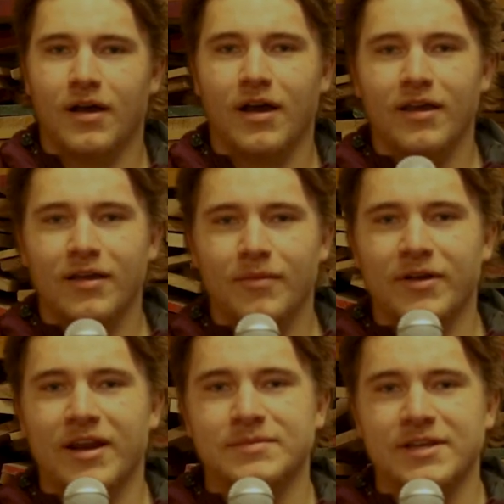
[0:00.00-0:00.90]
Hi,
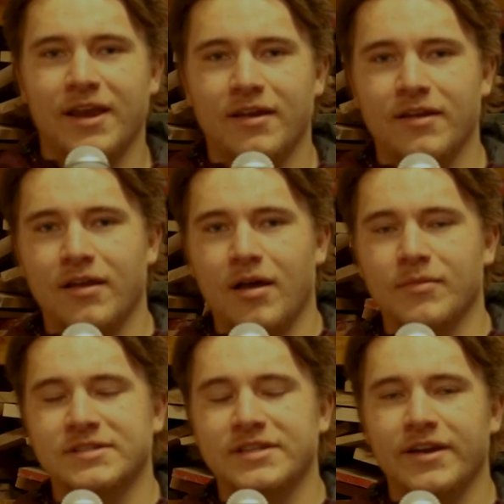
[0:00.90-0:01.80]
my name's Aiden.
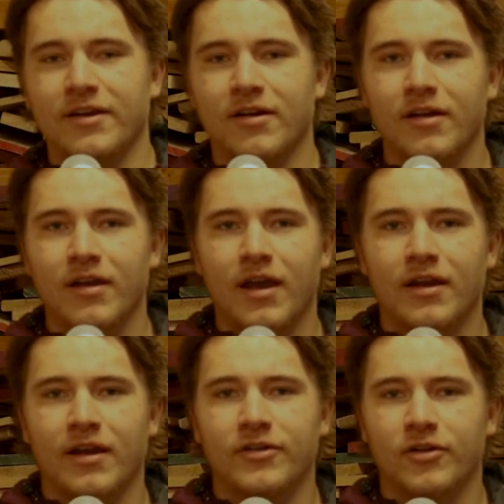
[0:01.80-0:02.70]
I'm a senior
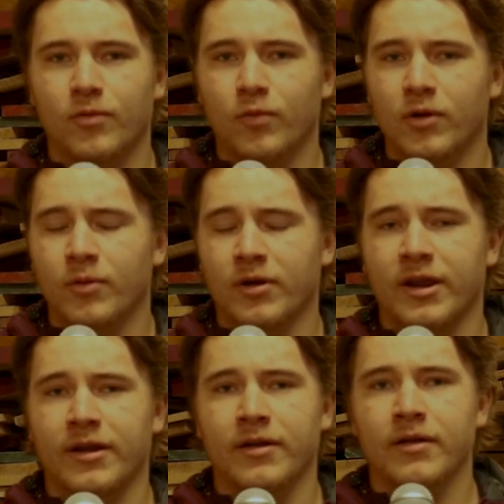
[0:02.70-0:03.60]
and I took
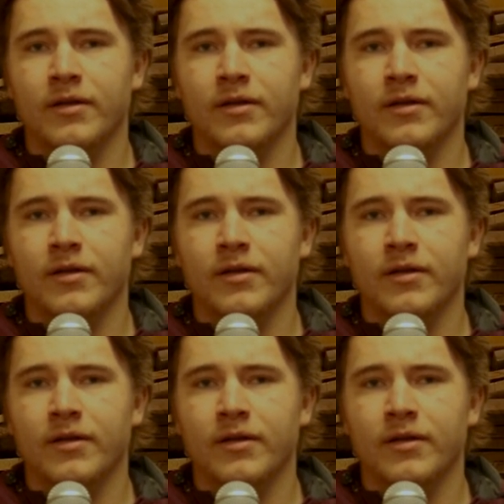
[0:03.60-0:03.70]
woodworking.